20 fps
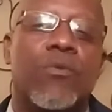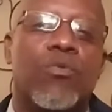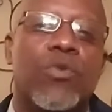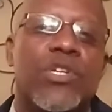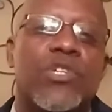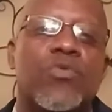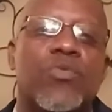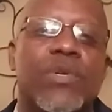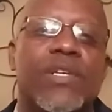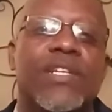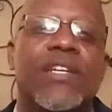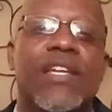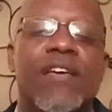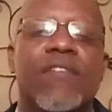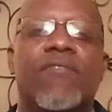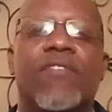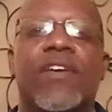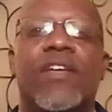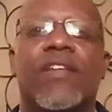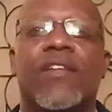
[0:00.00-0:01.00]
which we
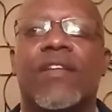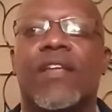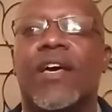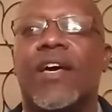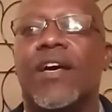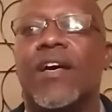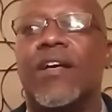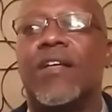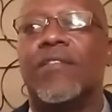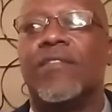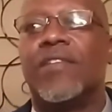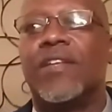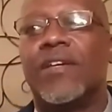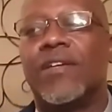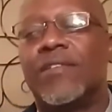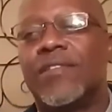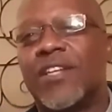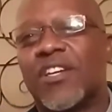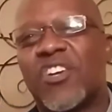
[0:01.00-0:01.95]
live in, the